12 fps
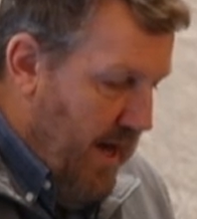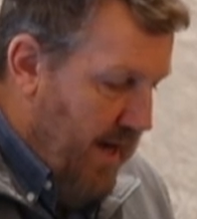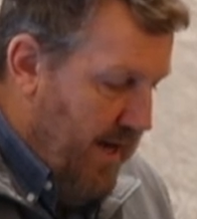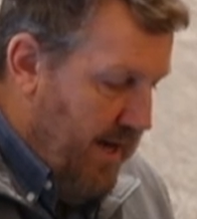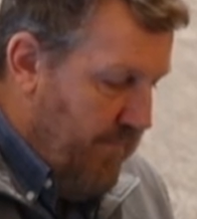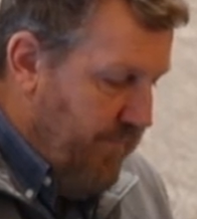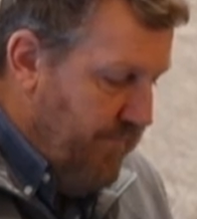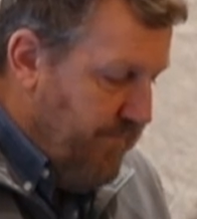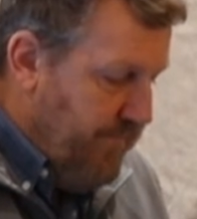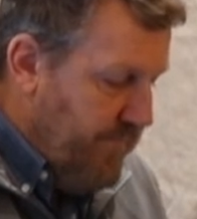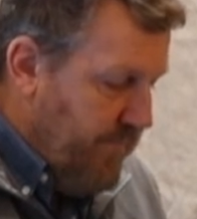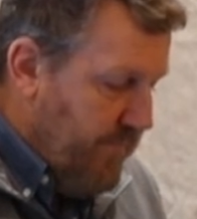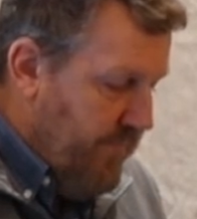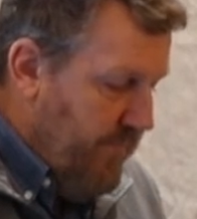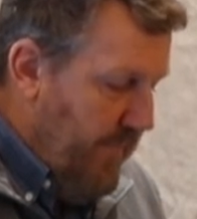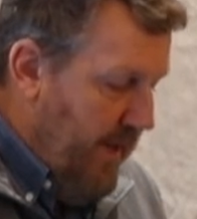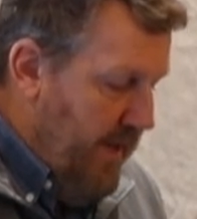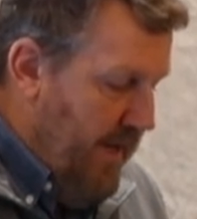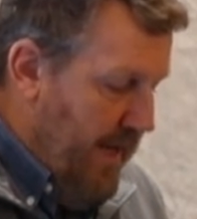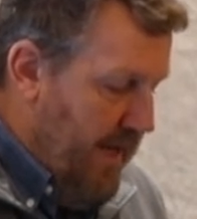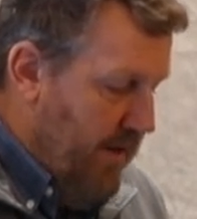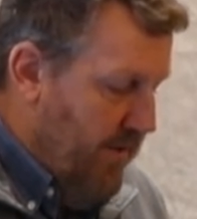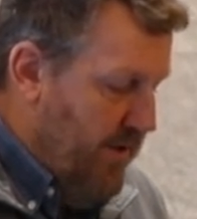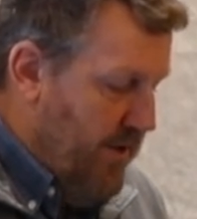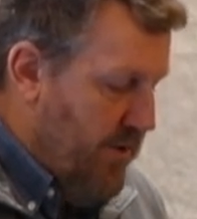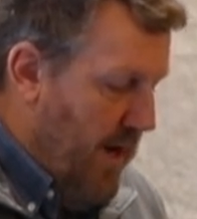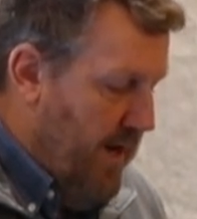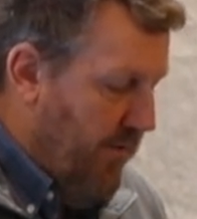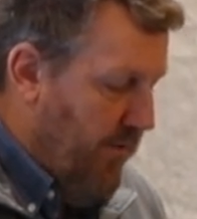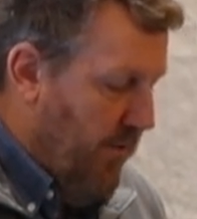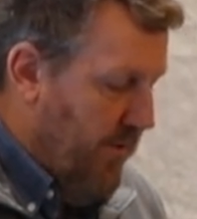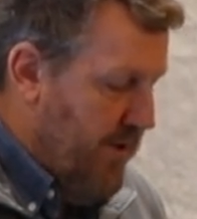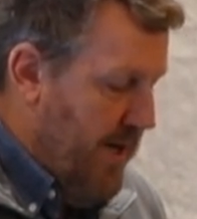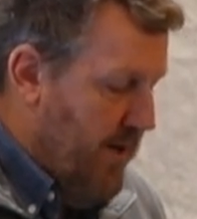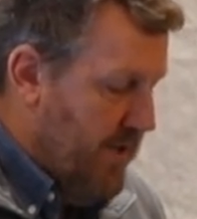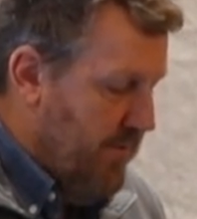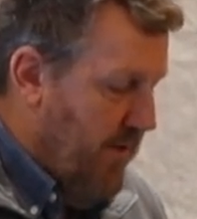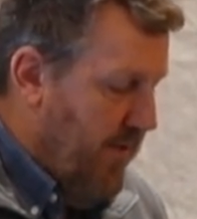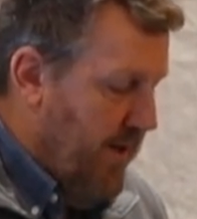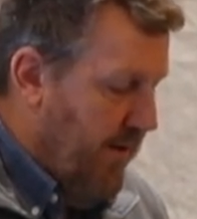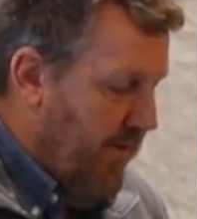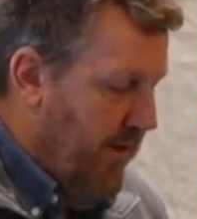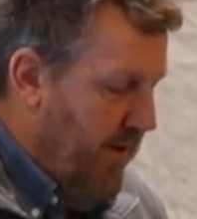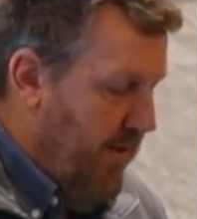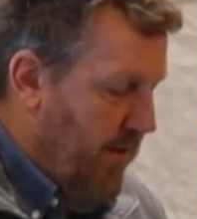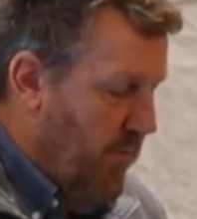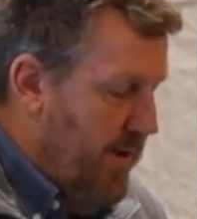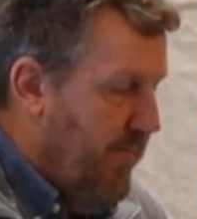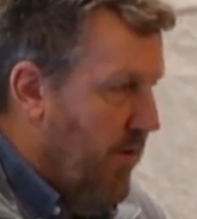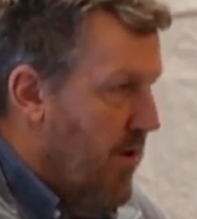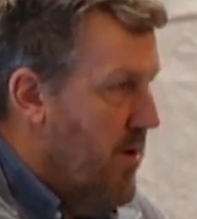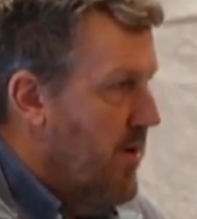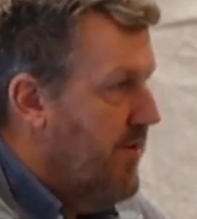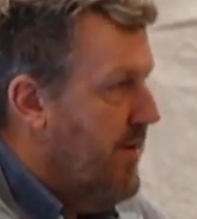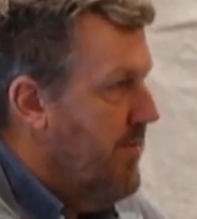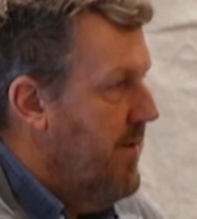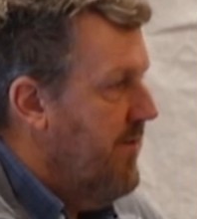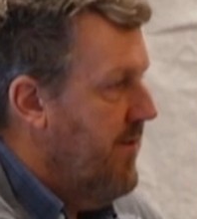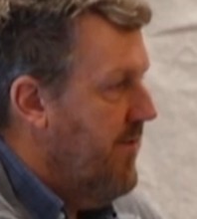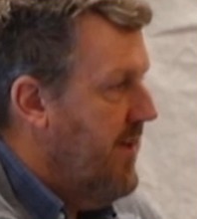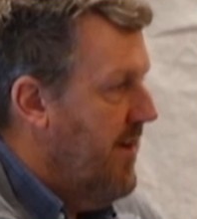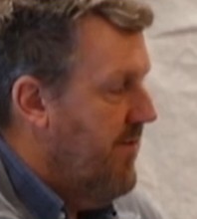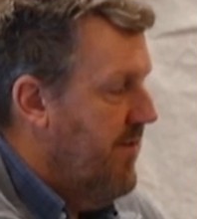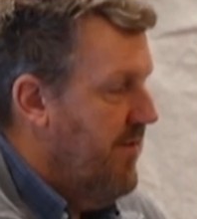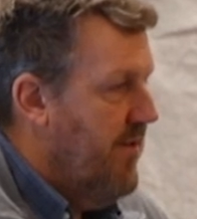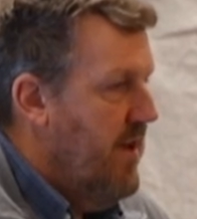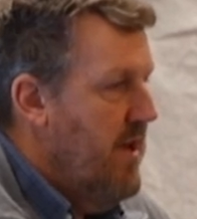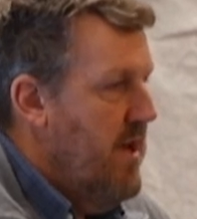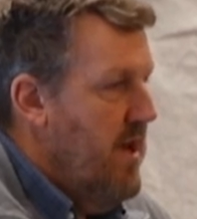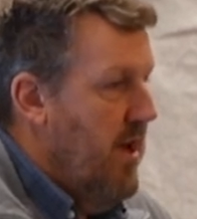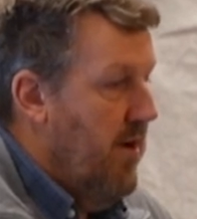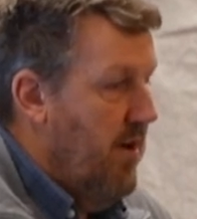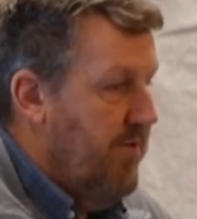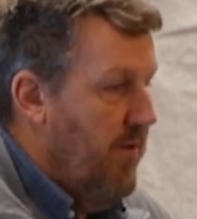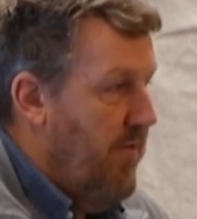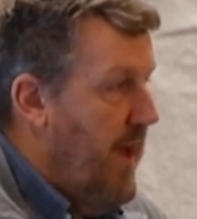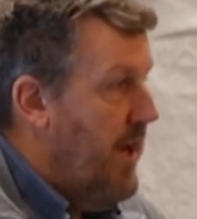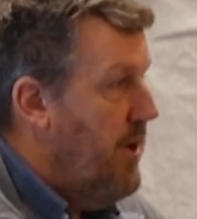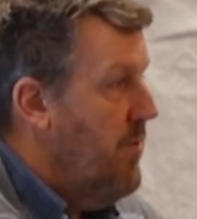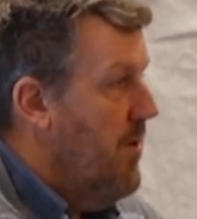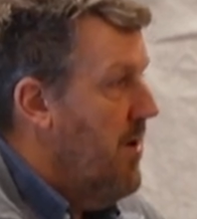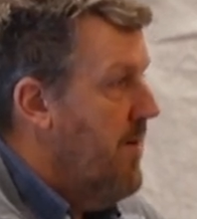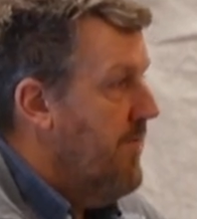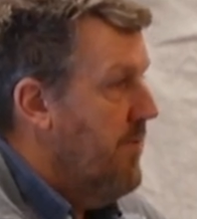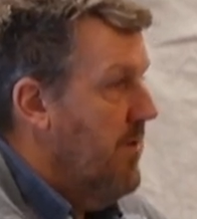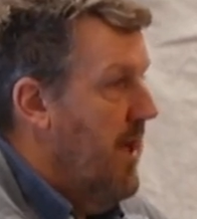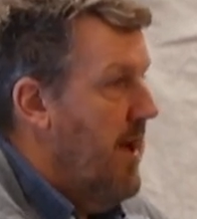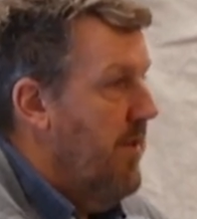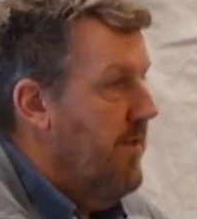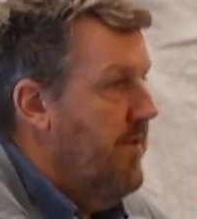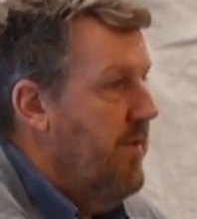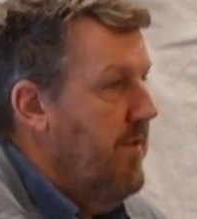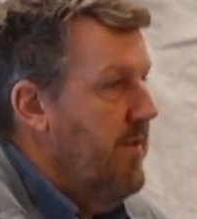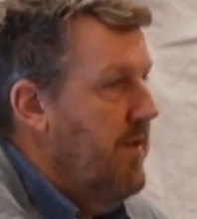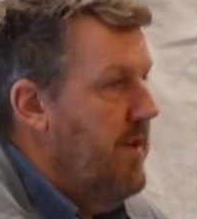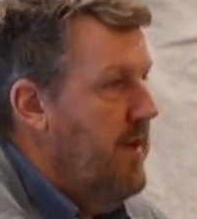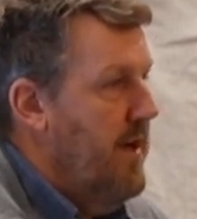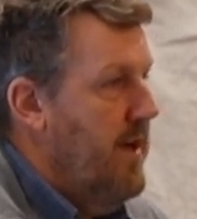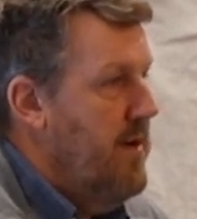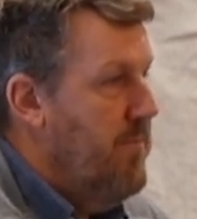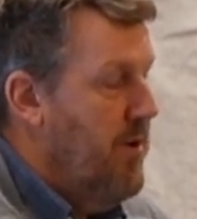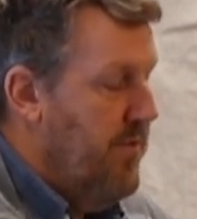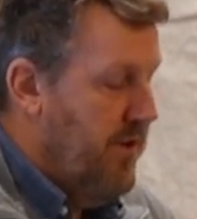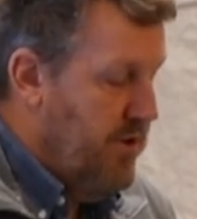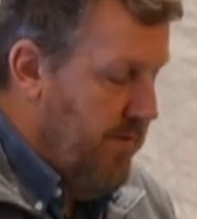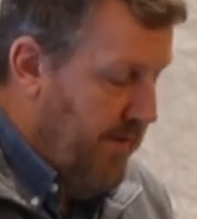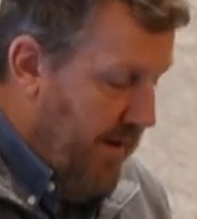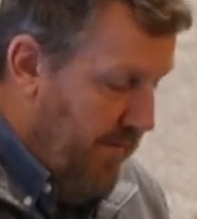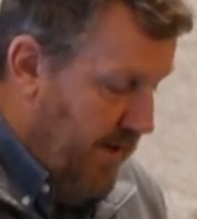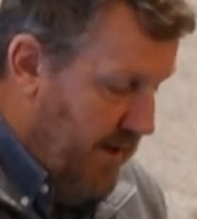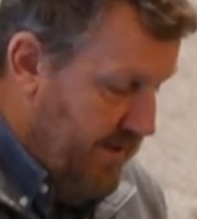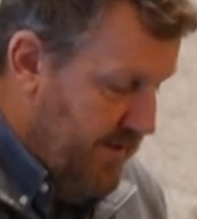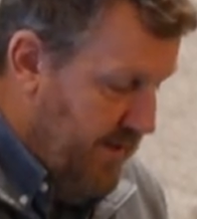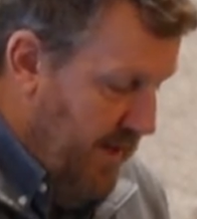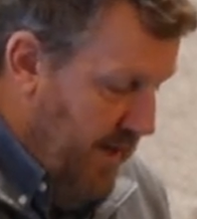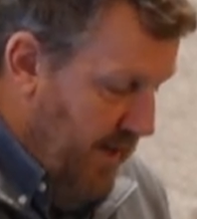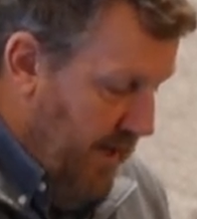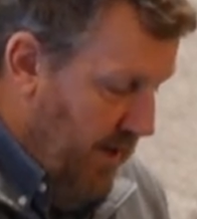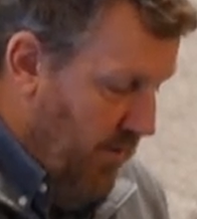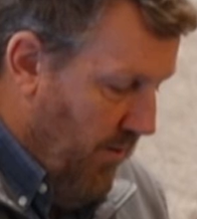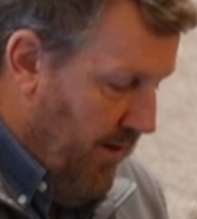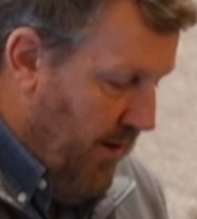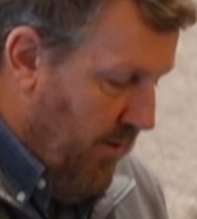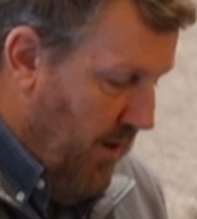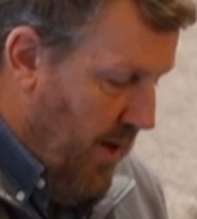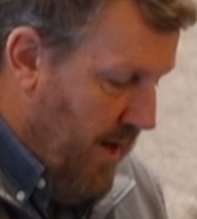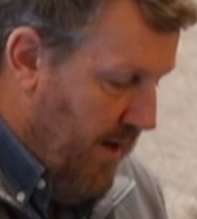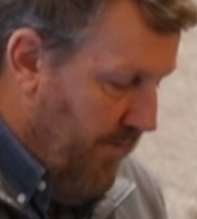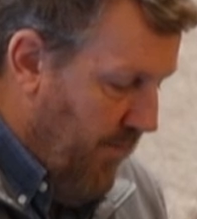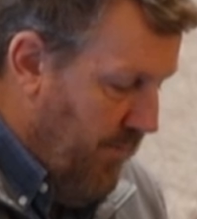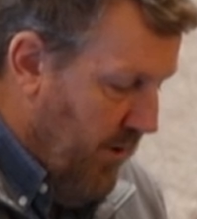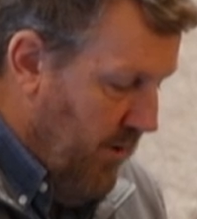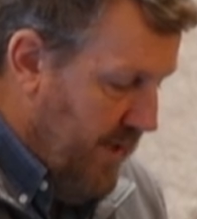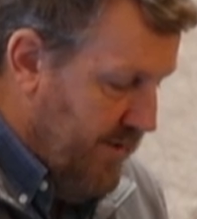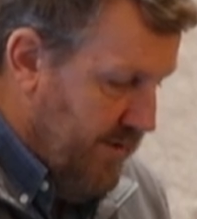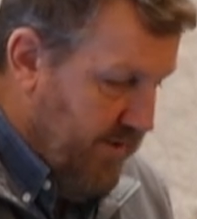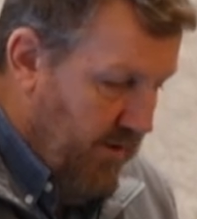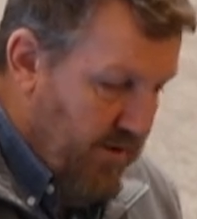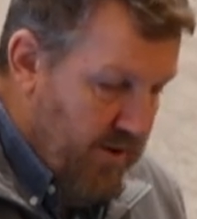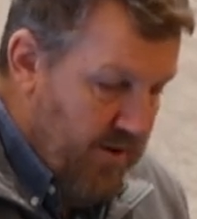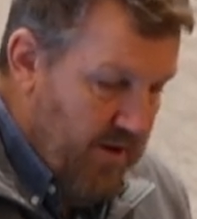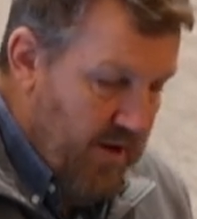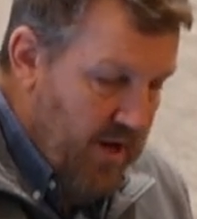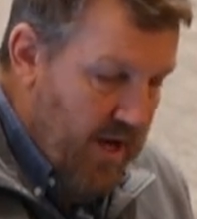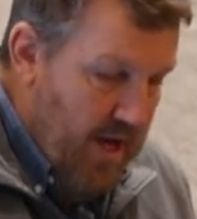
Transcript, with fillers: Um, and just try to sort of share some of the things that, that we've learned, some of the successes, and also thank you all for a lot of the, the uh, input that you've given us in North Carolina from your lessons learned.